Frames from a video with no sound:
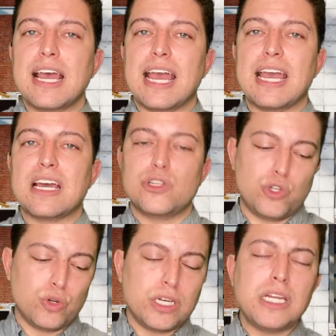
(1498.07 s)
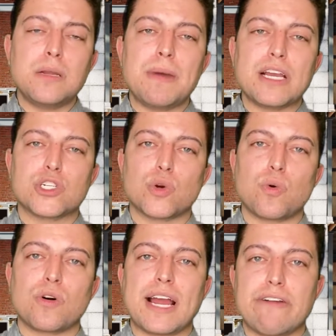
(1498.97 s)
and you need to make
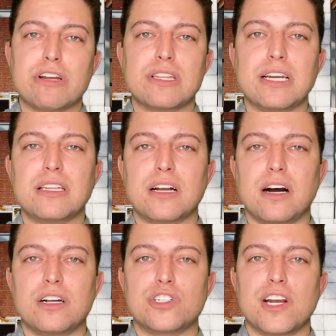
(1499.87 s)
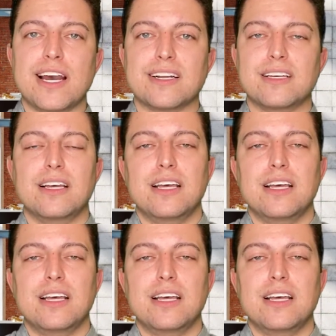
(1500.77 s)
sure everything in the contract